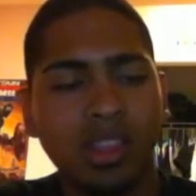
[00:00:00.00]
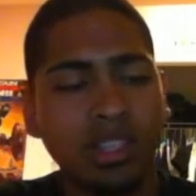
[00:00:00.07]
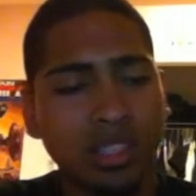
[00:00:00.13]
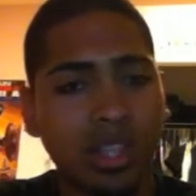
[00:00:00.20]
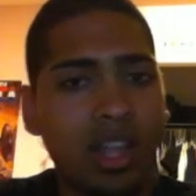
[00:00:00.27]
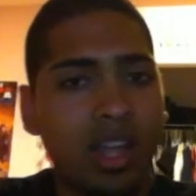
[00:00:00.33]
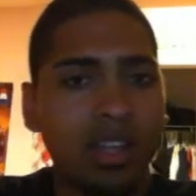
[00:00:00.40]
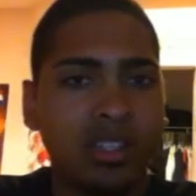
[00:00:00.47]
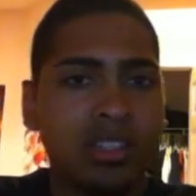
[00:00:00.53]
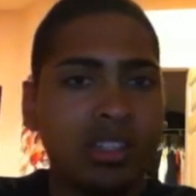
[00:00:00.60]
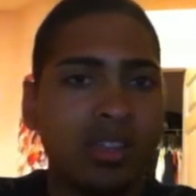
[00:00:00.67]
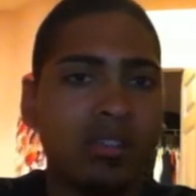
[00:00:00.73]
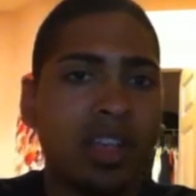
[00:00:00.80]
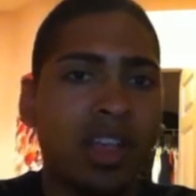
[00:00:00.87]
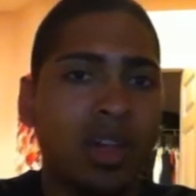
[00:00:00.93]
there's a lot of
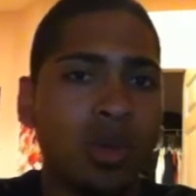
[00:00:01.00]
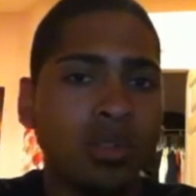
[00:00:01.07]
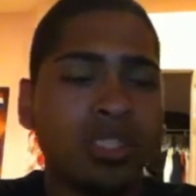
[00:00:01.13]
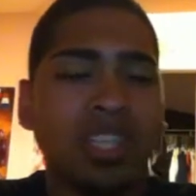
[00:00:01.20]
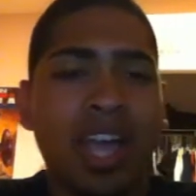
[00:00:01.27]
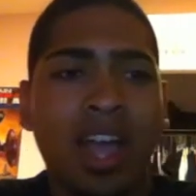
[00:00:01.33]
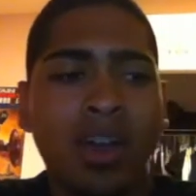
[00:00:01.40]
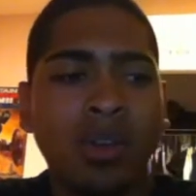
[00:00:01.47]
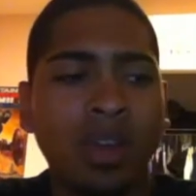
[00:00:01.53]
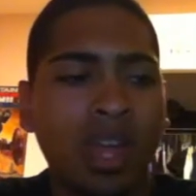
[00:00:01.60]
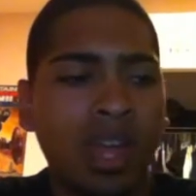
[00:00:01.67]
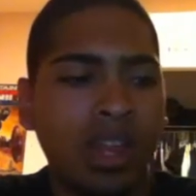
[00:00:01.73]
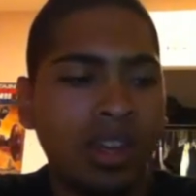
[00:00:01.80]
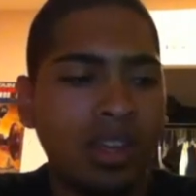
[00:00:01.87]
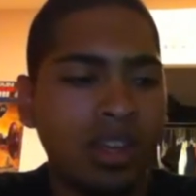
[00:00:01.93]
stuff that goes
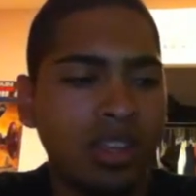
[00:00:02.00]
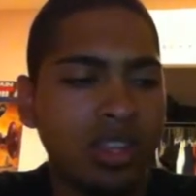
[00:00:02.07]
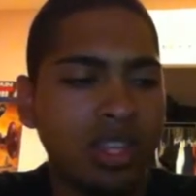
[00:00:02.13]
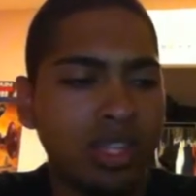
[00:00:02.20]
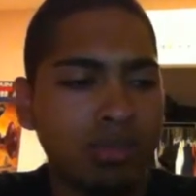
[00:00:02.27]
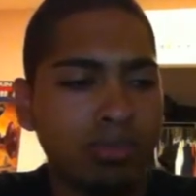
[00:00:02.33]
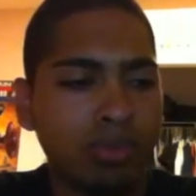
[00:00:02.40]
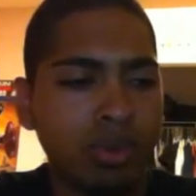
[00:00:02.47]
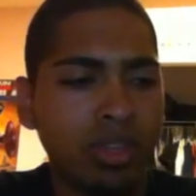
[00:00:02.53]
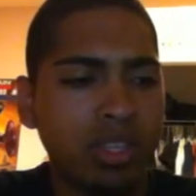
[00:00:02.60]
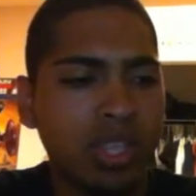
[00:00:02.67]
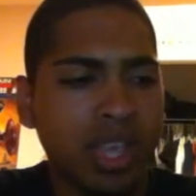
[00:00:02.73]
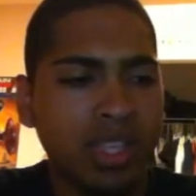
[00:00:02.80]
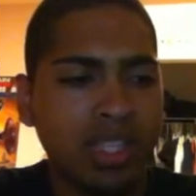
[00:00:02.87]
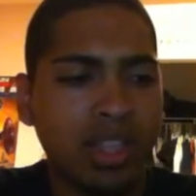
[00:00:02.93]
down, and this
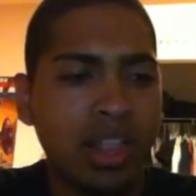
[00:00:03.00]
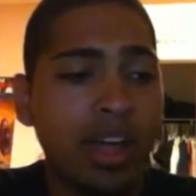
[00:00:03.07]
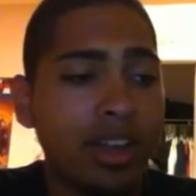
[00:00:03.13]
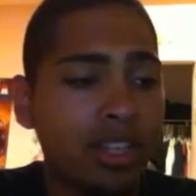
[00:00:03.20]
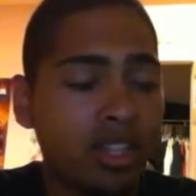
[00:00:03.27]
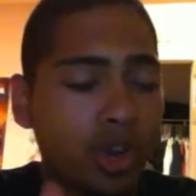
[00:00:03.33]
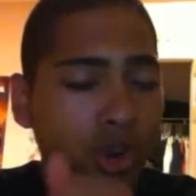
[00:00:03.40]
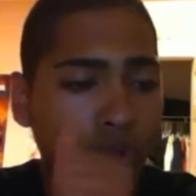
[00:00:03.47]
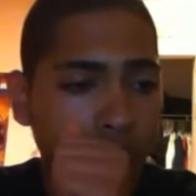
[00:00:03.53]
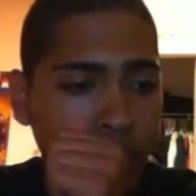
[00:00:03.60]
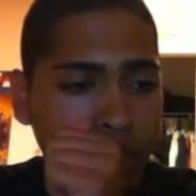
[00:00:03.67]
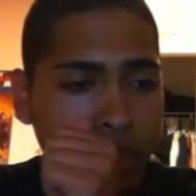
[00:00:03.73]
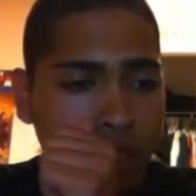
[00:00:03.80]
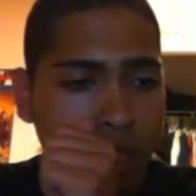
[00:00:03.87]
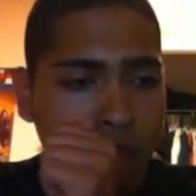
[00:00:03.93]
book takes a lot of
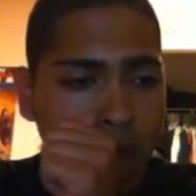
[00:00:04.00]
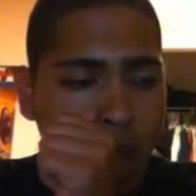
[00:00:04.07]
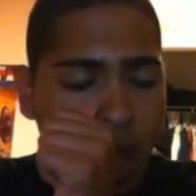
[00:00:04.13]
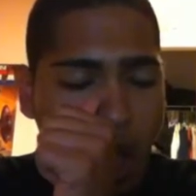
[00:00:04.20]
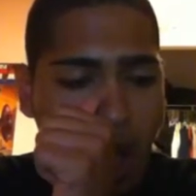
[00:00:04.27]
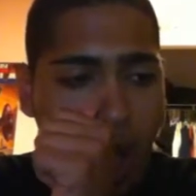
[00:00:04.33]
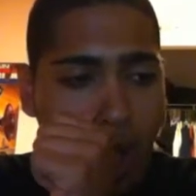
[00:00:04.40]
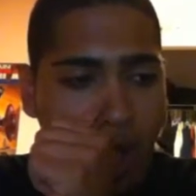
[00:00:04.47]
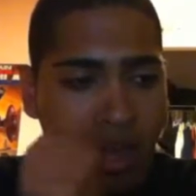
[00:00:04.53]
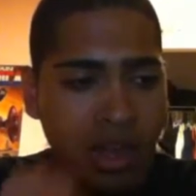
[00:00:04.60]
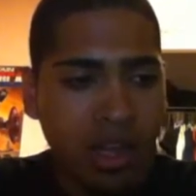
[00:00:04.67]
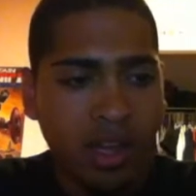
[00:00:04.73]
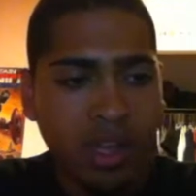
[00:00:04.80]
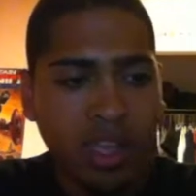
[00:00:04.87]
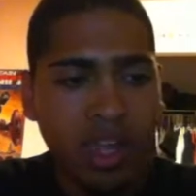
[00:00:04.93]
turns,
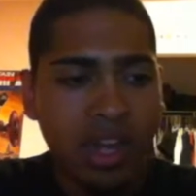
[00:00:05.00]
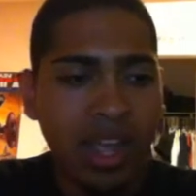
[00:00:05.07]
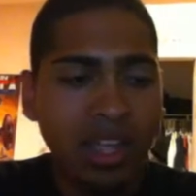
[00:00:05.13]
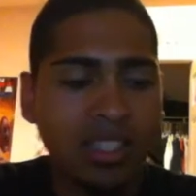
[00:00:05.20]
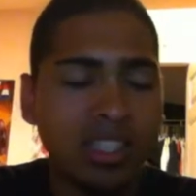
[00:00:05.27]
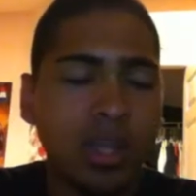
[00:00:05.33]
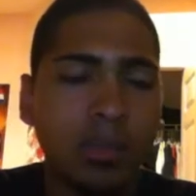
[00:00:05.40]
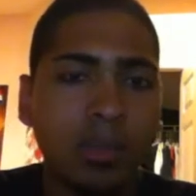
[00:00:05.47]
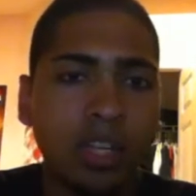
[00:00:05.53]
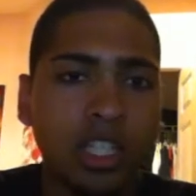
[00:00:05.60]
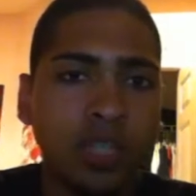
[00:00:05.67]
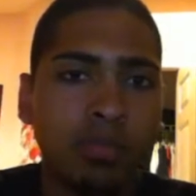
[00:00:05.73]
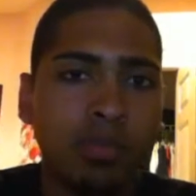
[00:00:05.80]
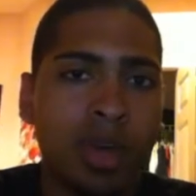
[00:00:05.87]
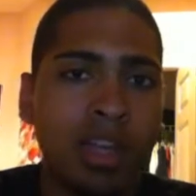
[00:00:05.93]
and it ends up in
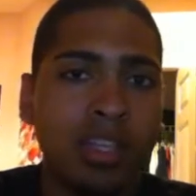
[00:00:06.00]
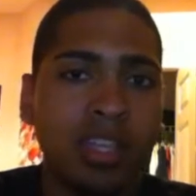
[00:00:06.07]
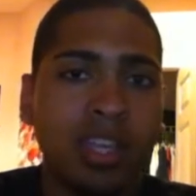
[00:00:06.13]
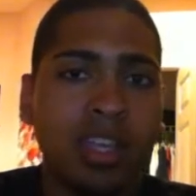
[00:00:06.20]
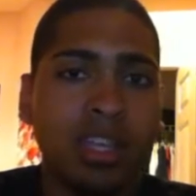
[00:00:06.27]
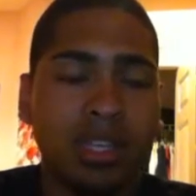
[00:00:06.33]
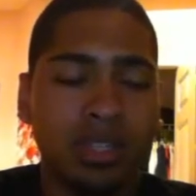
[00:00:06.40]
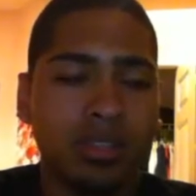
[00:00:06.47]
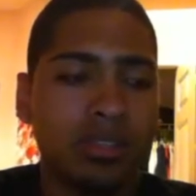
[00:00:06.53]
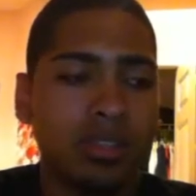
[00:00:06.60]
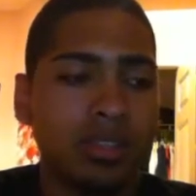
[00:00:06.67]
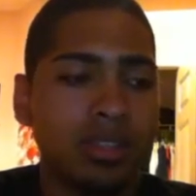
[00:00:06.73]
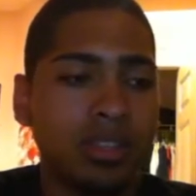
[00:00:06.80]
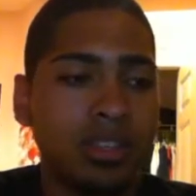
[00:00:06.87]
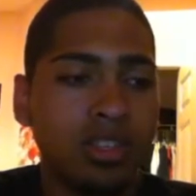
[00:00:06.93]
a spot that
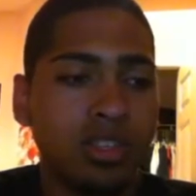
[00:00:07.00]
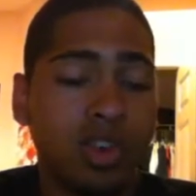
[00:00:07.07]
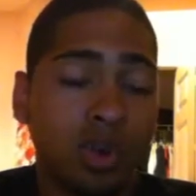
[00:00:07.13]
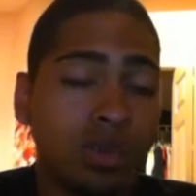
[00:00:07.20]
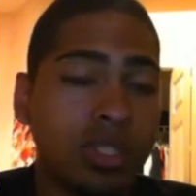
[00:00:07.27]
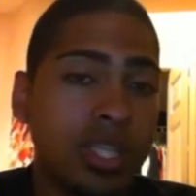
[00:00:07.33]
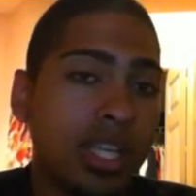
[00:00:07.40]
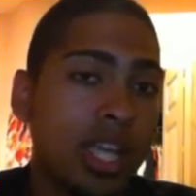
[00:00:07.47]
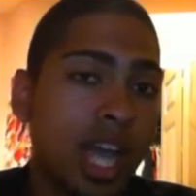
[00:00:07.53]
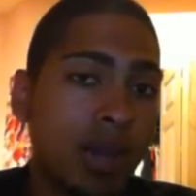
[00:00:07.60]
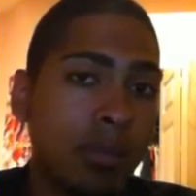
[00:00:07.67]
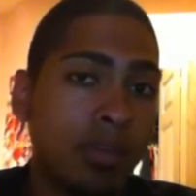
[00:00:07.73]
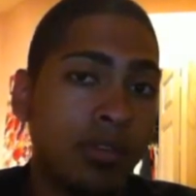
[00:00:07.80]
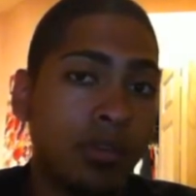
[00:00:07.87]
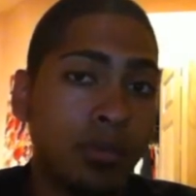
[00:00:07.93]
you don't see
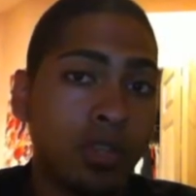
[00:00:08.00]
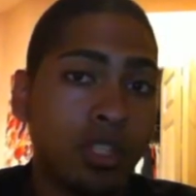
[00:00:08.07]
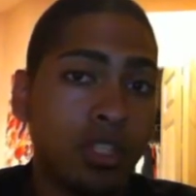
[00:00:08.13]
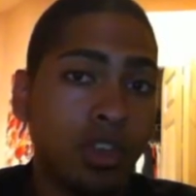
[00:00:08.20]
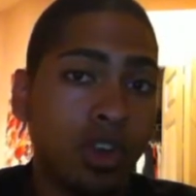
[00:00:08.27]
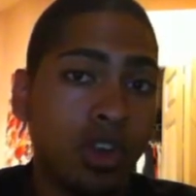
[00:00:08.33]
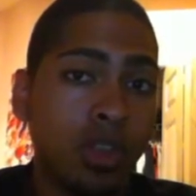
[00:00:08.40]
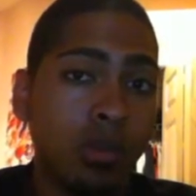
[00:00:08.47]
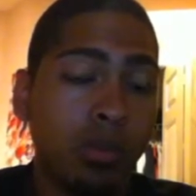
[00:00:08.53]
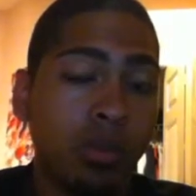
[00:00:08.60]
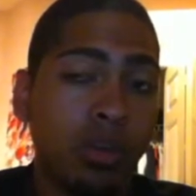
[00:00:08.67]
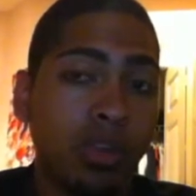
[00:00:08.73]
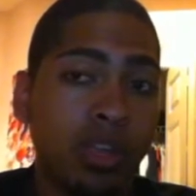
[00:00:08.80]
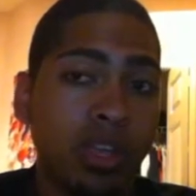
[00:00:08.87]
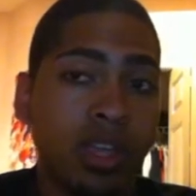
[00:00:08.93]
coming from the start of the
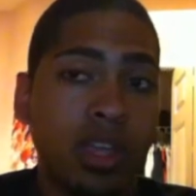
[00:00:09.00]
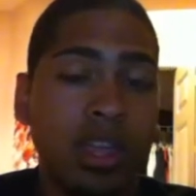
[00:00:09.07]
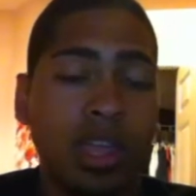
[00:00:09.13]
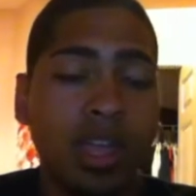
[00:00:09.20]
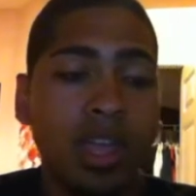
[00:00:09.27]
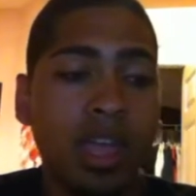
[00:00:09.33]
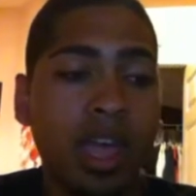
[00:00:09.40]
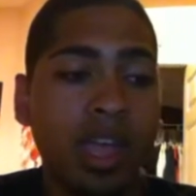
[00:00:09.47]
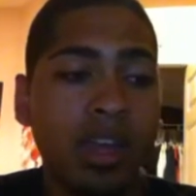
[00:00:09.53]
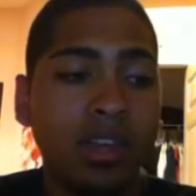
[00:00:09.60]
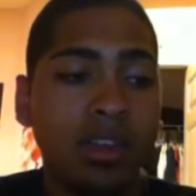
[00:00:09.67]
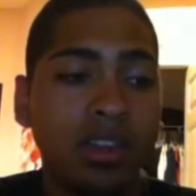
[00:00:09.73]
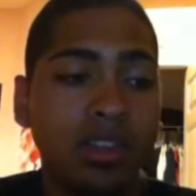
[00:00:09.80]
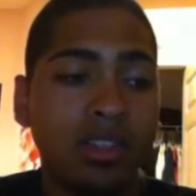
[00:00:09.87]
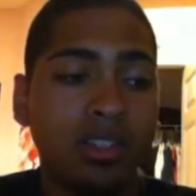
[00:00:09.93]
book,
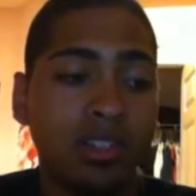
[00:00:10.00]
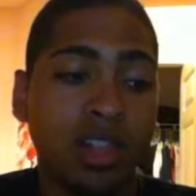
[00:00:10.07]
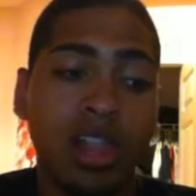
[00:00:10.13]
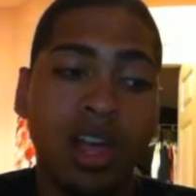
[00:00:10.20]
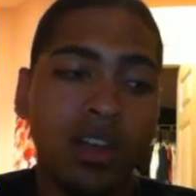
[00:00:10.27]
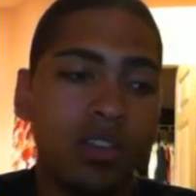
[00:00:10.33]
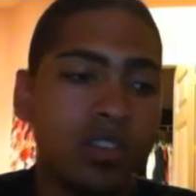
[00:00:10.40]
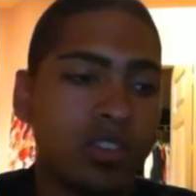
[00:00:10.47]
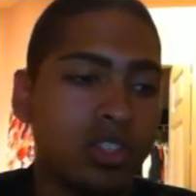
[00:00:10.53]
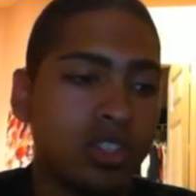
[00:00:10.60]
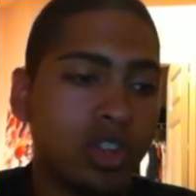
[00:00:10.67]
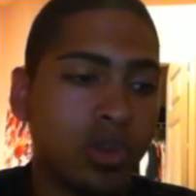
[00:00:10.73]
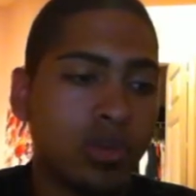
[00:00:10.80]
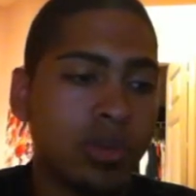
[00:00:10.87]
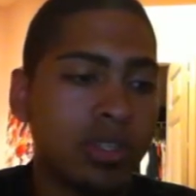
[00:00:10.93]
and there's a lot of
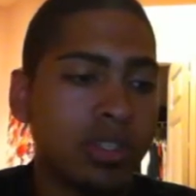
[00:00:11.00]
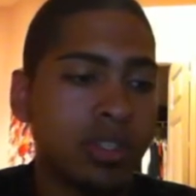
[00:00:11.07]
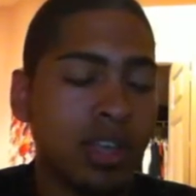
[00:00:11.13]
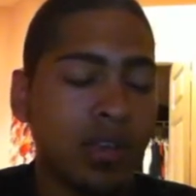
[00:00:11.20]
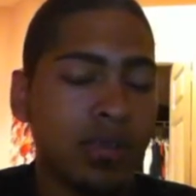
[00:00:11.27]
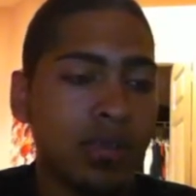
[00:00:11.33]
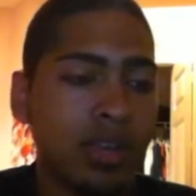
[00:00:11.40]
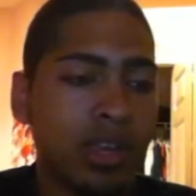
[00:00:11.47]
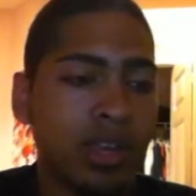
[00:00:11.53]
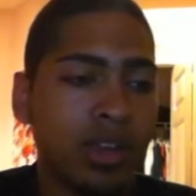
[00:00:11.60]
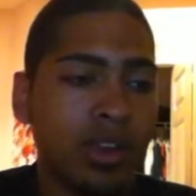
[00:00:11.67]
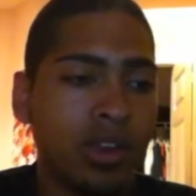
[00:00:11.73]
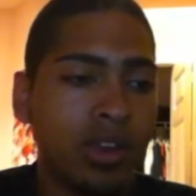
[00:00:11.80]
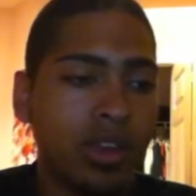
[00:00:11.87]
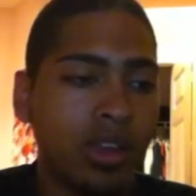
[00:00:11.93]
disturbing stuff in
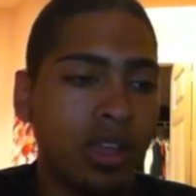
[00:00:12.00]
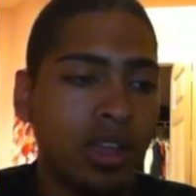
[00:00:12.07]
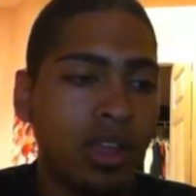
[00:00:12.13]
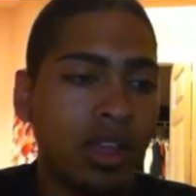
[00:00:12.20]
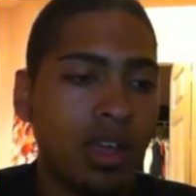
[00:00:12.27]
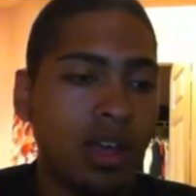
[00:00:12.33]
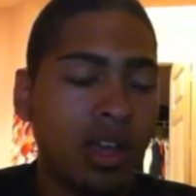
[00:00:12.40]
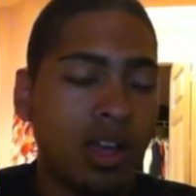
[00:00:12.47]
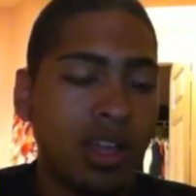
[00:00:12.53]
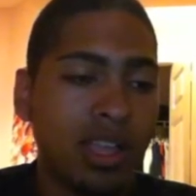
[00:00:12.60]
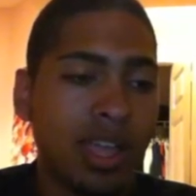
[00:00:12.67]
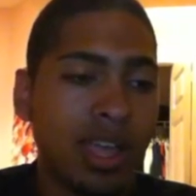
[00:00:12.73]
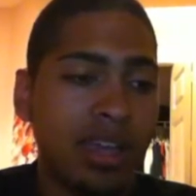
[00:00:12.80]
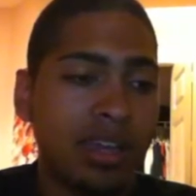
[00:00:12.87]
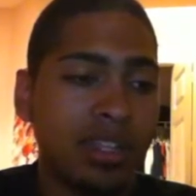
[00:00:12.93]
here.
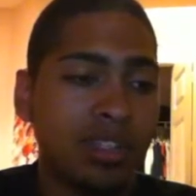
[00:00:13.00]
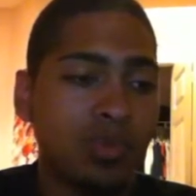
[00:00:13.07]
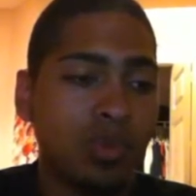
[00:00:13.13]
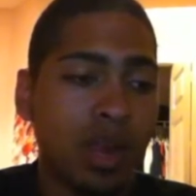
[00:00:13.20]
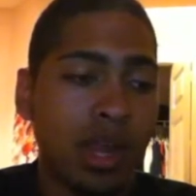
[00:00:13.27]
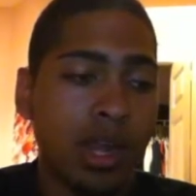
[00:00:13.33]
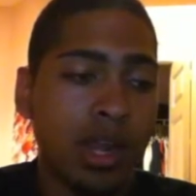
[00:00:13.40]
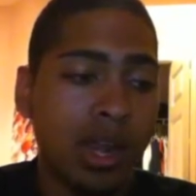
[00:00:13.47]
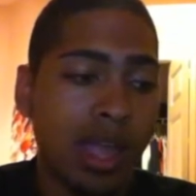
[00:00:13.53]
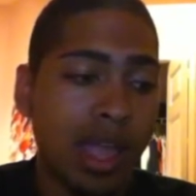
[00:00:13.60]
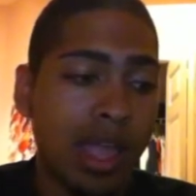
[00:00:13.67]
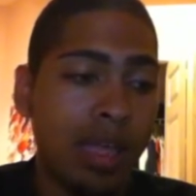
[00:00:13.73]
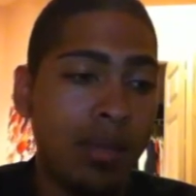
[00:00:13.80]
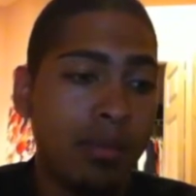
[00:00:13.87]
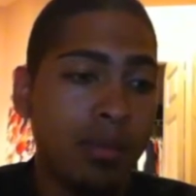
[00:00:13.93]
Again, it's rated
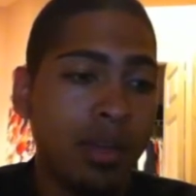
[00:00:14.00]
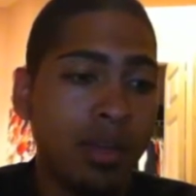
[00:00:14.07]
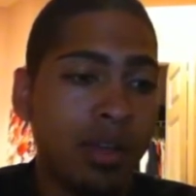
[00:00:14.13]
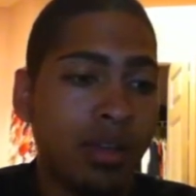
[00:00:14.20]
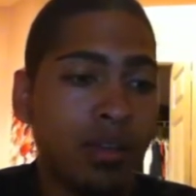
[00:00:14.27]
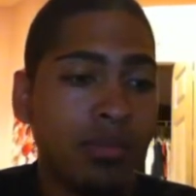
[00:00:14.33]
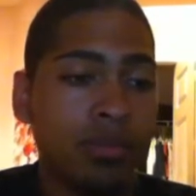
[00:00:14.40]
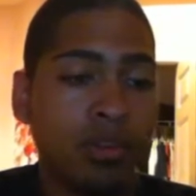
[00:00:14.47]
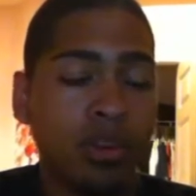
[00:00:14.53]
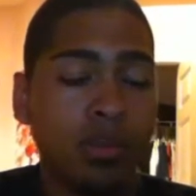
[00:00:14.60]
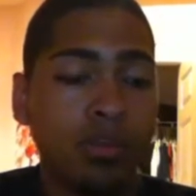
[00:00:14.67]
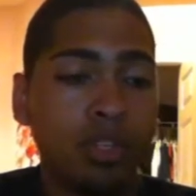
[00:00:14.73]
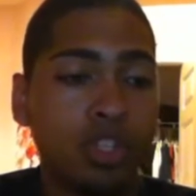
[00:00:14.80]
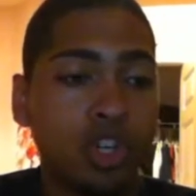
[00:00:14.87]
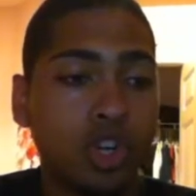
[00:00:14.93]
M
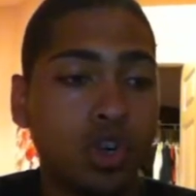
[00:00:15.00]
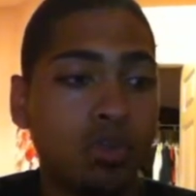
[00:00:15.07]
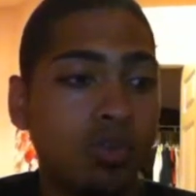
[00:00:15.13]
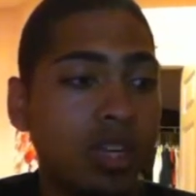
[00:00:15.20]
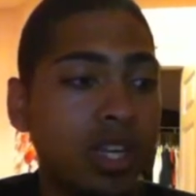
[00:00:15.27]
for mature